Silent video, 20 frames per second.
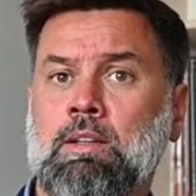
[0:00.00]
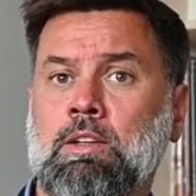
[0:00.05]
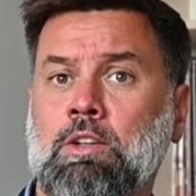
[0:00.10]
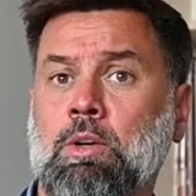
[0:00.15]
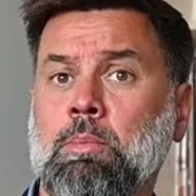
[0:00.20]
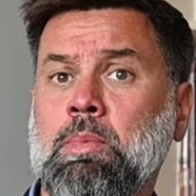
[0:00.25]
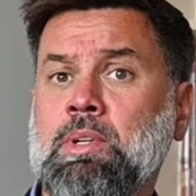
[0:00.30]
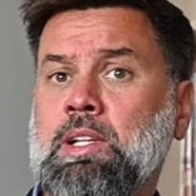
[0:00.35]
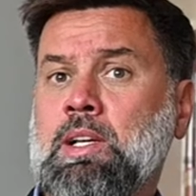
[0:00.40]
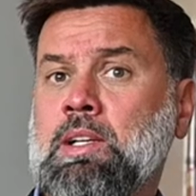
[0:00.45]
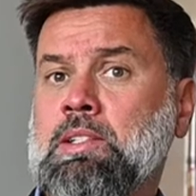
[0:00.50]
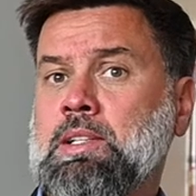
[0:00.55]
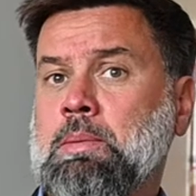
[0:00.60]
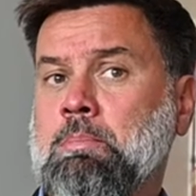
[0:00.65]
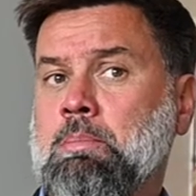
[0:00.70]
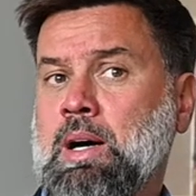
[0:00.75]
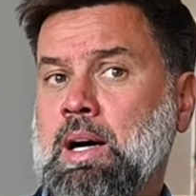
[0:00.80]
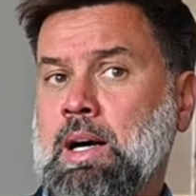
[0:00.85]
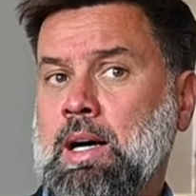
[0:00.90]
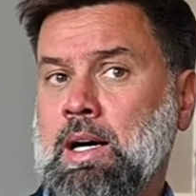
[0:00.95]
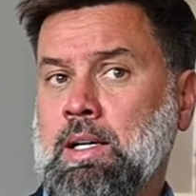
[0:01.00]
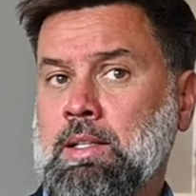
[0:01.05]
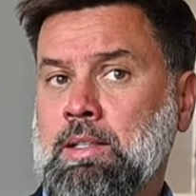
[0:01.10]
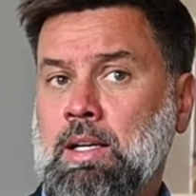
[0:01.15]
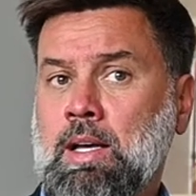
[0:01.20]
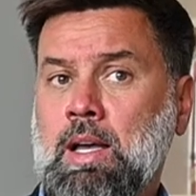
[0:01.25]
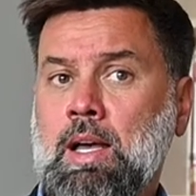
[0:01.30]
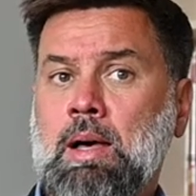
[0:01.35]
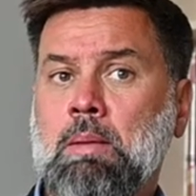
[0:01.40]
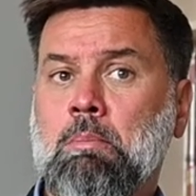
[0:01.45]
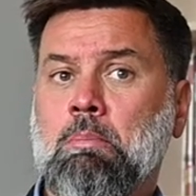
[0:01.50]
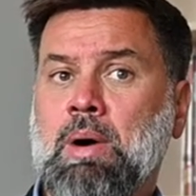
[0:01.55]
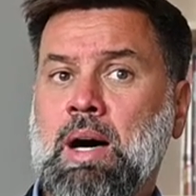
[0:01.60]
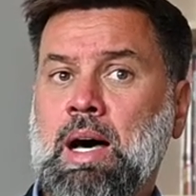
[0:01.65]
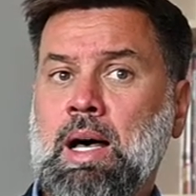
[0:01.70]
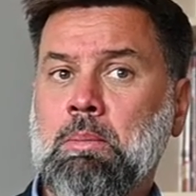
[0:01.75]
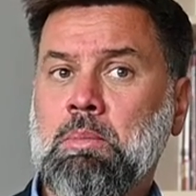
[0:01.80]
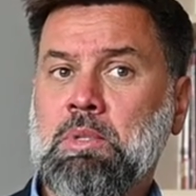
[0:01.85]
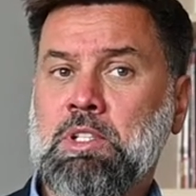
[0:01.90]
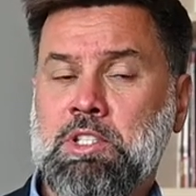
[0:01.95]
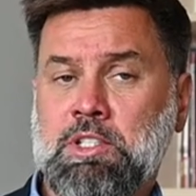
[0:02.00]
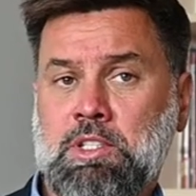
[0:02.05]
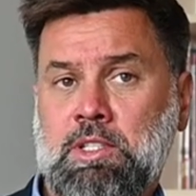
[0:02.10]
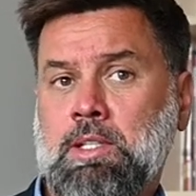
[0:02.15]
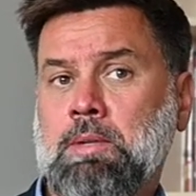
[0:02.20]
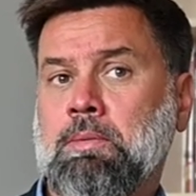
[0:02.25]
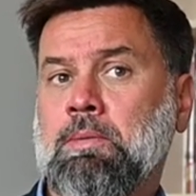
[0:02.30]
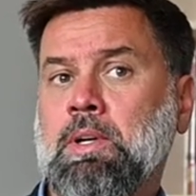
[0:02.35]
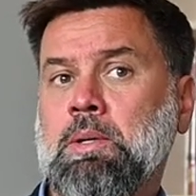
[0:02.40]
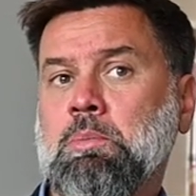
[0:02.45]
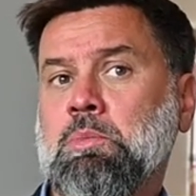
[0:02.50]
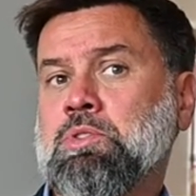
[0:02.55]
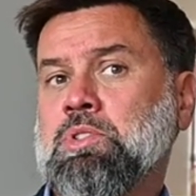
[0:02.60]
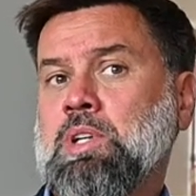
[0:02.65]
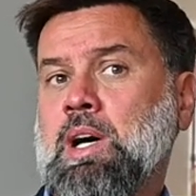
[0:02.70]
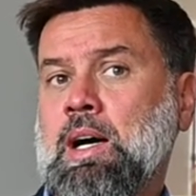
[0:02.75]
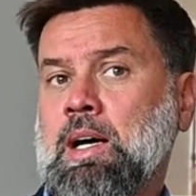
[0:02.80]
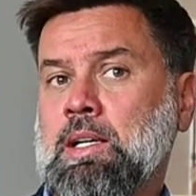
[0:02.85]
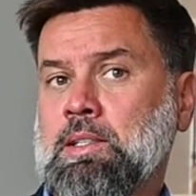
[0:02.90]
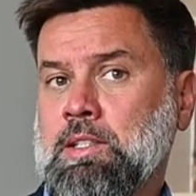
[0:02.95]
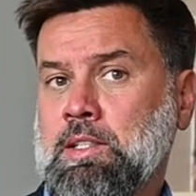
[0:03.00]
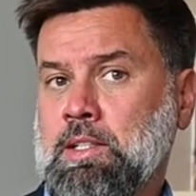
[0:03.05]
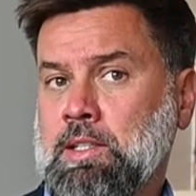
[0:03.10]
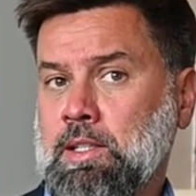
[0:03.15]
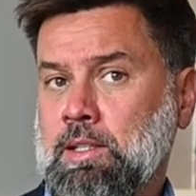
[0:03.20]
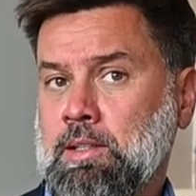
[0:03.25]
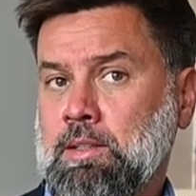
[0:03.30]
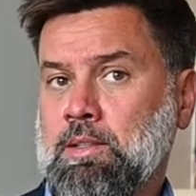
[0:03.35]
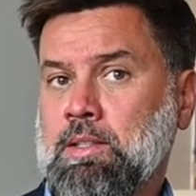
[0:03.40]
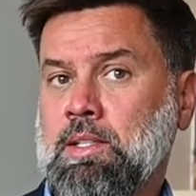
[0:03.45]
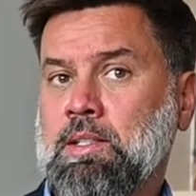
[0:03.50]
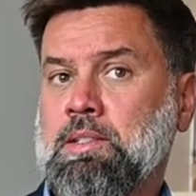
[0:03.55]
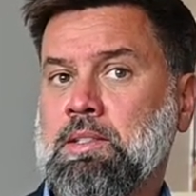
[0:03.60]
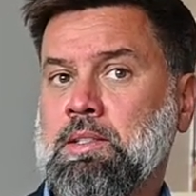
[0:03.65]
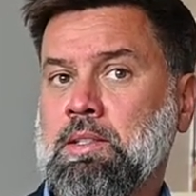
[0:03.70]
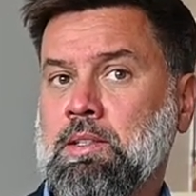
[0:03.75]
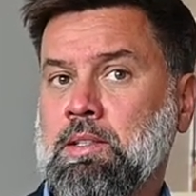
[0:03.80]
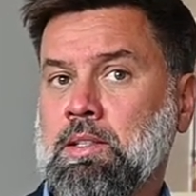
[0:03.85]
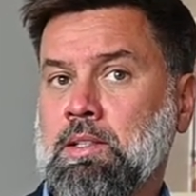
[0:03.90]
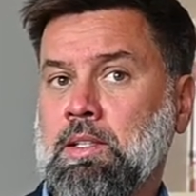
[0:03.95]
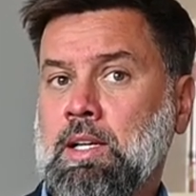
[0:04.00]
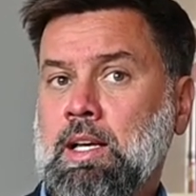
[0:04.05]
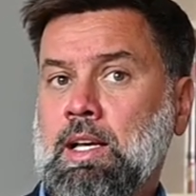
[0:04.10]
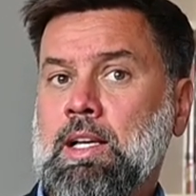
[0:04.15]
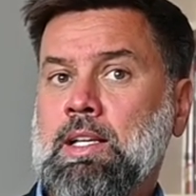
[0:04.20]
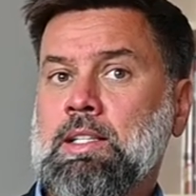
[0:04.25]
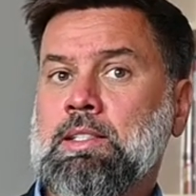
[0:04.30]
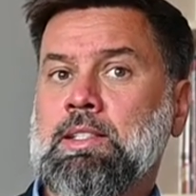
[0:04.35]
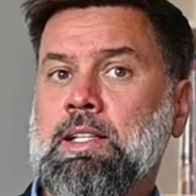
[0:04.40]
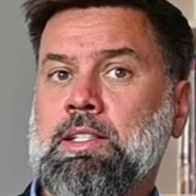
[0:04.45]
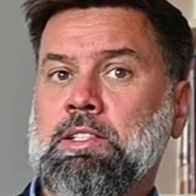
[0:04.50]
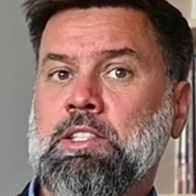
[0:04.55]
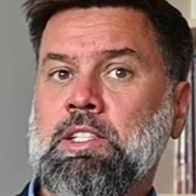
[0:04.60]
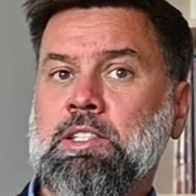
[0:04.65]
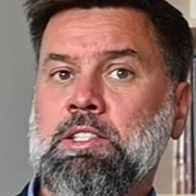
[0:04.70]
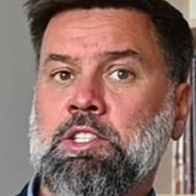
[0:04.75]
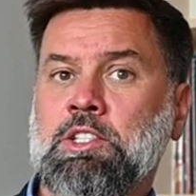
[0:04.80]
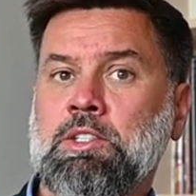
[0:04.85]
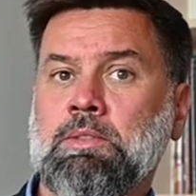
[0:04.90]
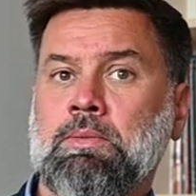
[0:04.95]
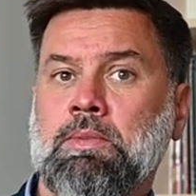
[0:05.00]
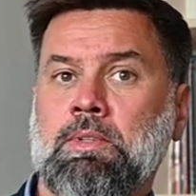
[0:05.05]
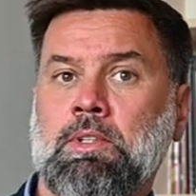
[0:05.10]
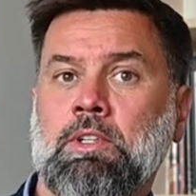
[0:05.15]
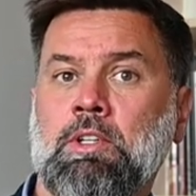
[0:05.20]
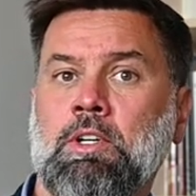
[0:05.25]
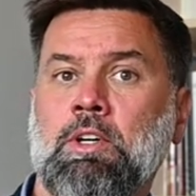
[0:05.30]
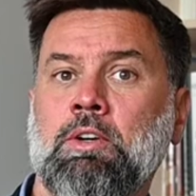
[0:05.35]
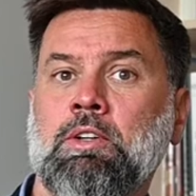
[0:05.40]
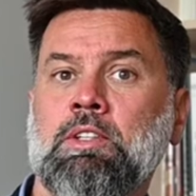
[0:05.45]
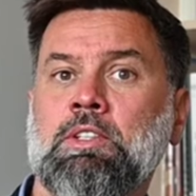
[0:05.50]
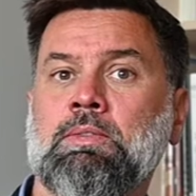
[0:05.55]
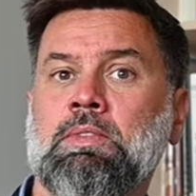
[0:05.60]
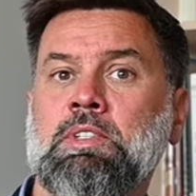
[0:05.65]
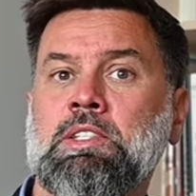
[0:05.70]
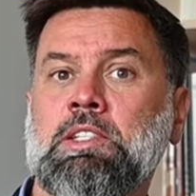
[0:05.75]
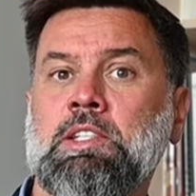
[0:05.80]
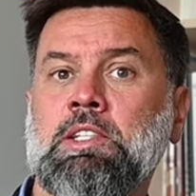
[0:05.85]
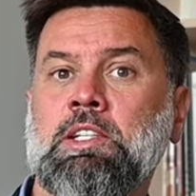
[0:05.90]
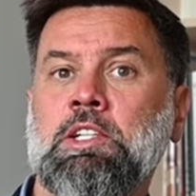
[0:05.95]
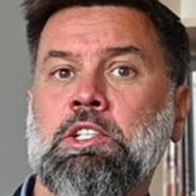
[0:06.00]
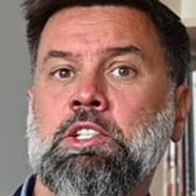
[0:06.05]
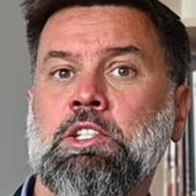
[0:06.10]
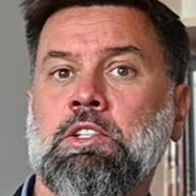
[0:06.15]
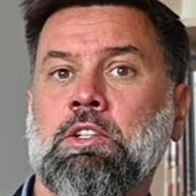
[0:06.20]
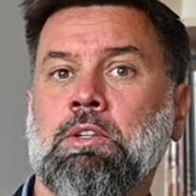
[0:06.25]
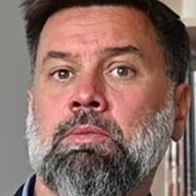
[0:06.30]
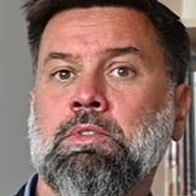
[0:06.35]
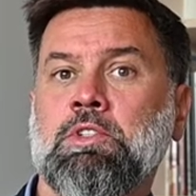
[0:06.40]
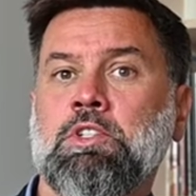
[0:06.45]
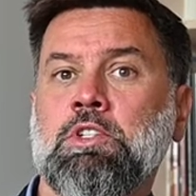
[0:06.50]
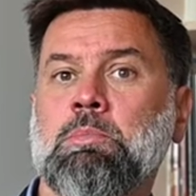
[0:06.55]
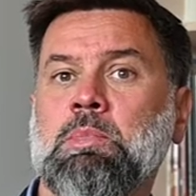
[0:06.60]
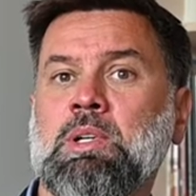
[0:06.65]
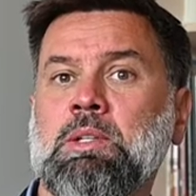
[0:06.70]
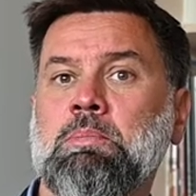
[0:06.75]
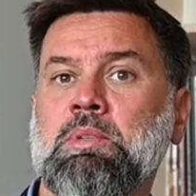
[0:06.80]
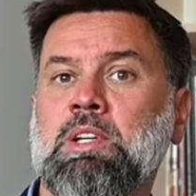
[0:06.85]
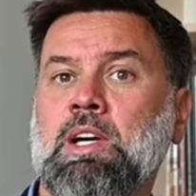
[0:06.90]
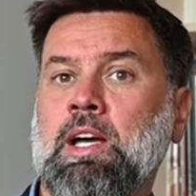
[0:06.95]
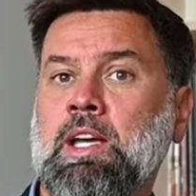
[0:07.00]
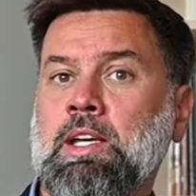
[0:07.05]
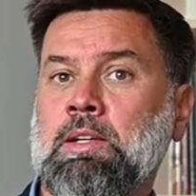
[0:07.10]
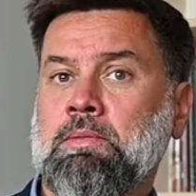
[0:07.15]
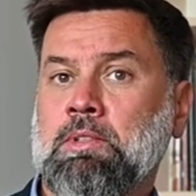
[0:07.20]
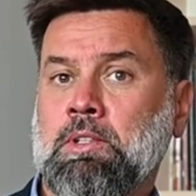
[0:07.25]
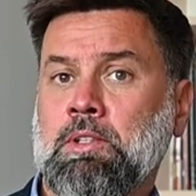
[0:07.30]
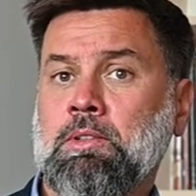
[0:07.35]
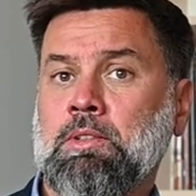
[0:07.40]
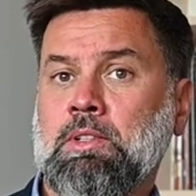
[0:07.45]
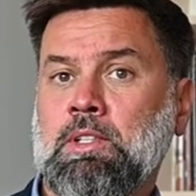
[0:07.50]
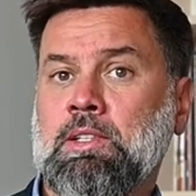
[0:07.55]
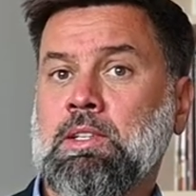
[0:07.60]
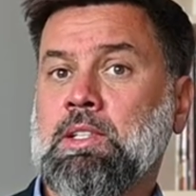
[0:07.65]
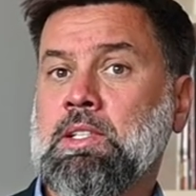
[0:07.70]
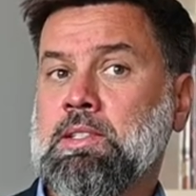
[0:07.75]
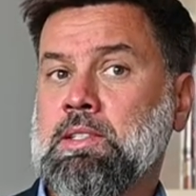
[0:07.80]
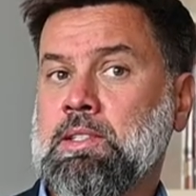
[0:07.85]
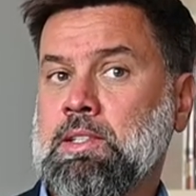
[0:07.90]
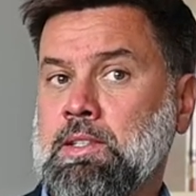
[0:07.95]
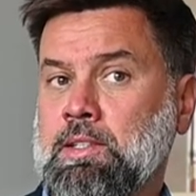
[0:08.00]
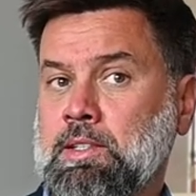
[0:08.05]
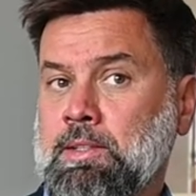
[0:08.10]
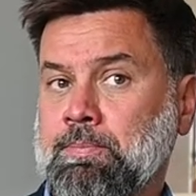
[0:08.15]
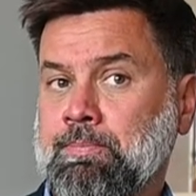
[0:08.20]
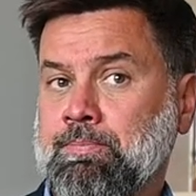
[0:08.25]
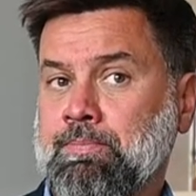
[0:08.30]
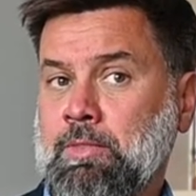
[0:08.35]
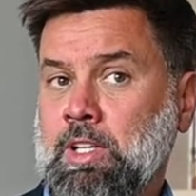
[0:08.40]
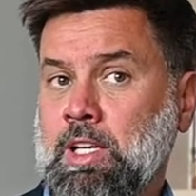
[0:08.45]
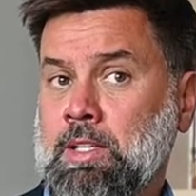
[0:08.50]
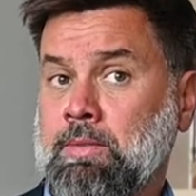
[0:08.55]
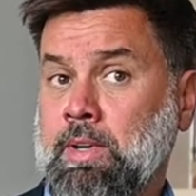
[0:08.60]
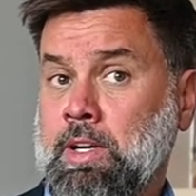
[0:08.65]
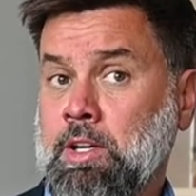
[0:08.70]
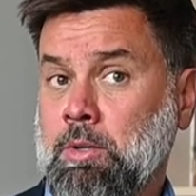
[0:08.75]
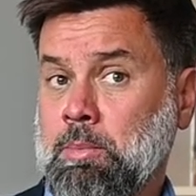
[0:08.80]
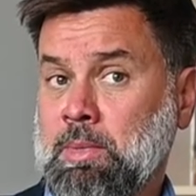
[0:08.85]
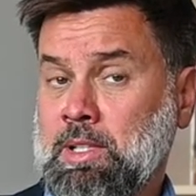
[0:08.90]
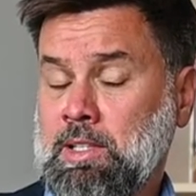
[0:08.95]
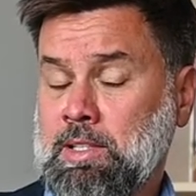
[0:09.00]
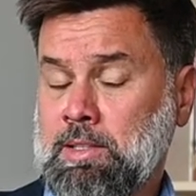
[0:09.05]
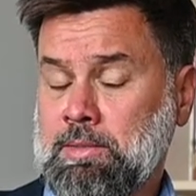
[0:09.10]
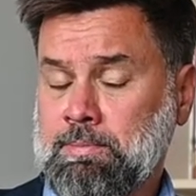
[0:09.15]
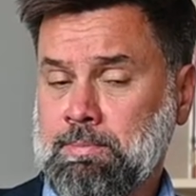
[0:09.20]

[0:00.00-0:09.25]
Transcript: Robert Ezra Park published the famous article The City Suggestion for Investigation of Human Behavior in the City Environment.